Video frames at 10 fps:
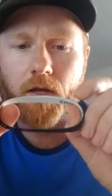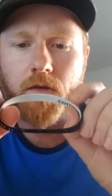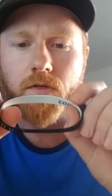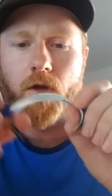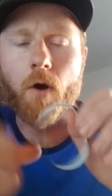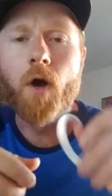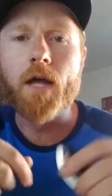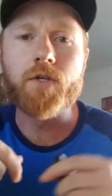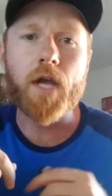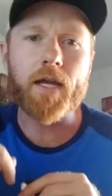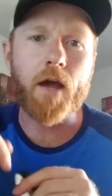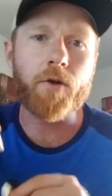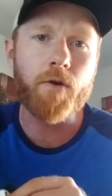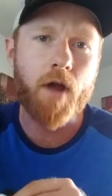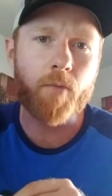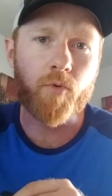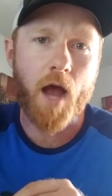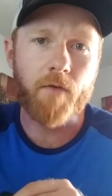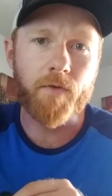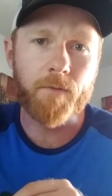So check out her
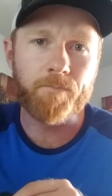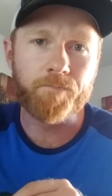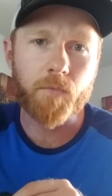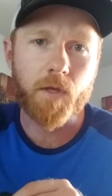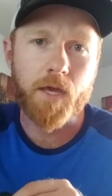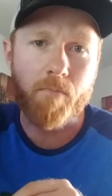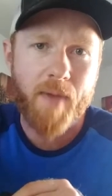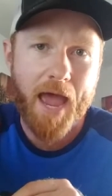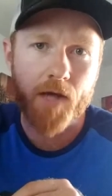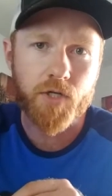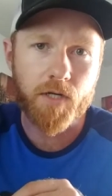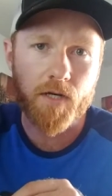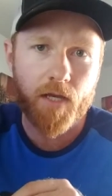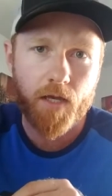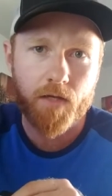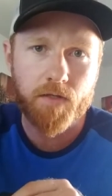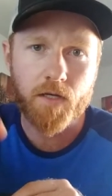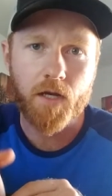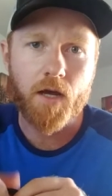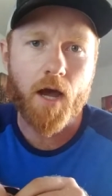nonprofit, Compassion
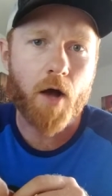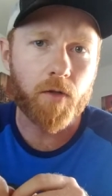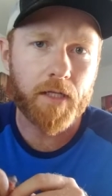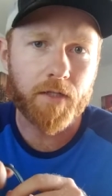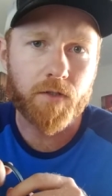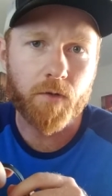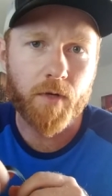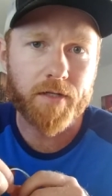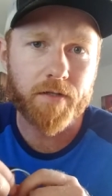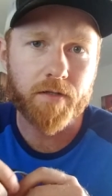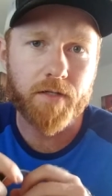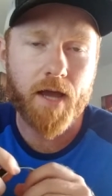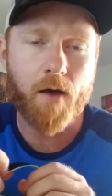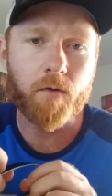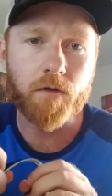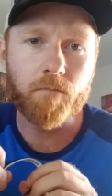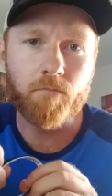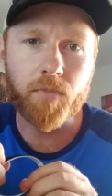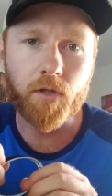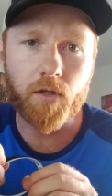It. I'll link to it down
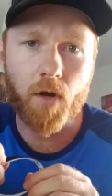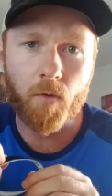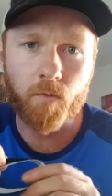below.